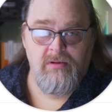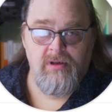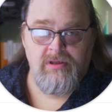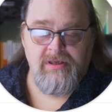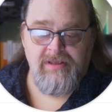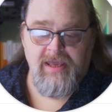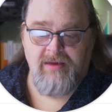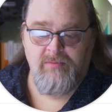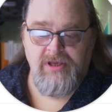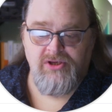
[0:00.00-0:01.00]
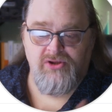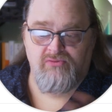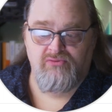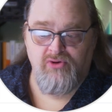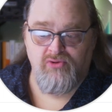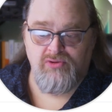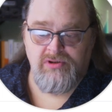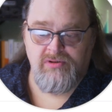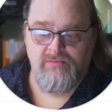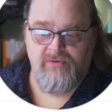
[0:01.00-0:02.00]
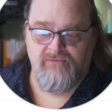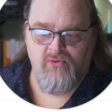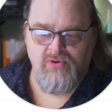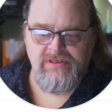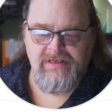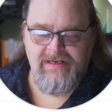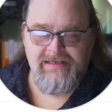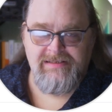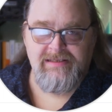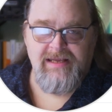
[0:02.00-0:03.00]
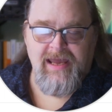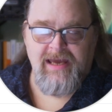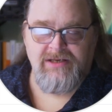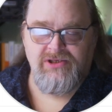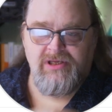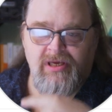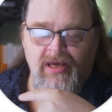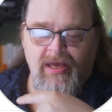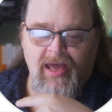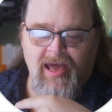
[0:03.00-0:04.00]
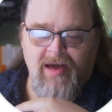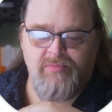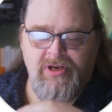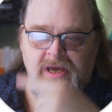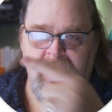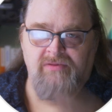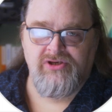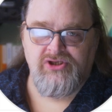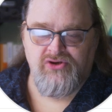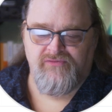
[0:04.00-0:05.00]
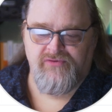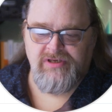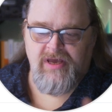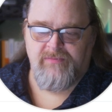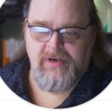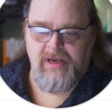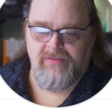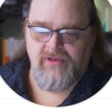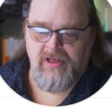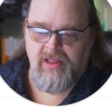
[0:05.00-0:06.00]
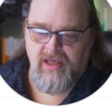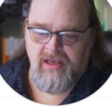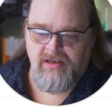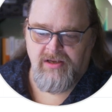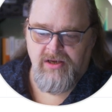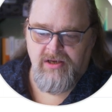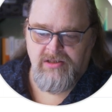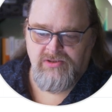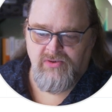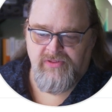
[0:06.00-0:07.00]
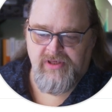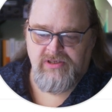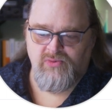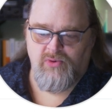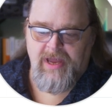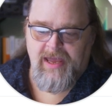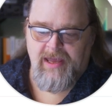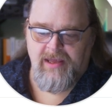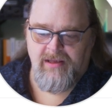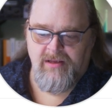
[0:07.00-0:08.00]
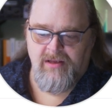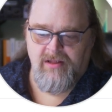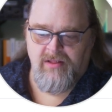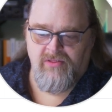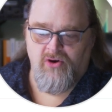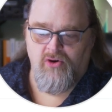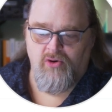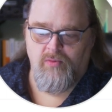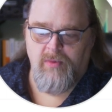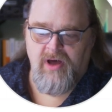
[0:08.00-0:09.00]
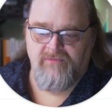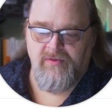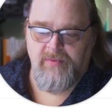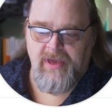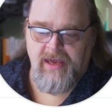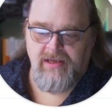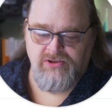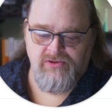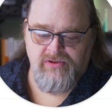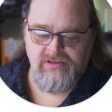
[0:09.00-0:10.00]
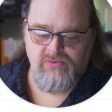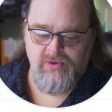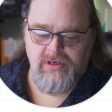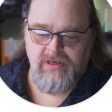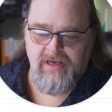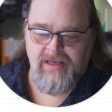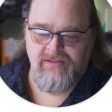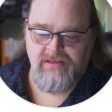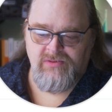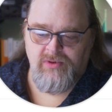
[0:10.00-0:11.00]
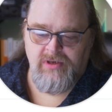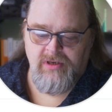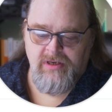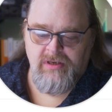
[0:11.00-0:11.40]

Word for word: it's taking me to the root, but of course it isn't actually happening on the server, it's happening on the client. So it thinks we're at the home of the page. So this one and this one